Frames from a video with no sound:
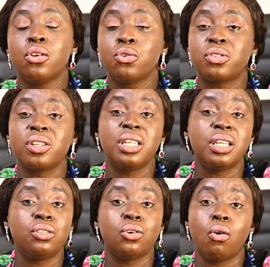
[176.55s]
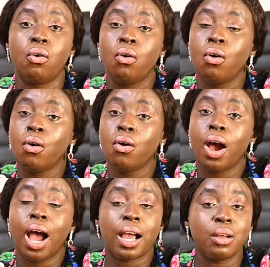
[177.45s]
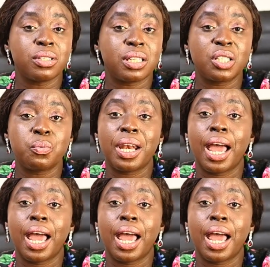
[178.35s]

You still need your account statement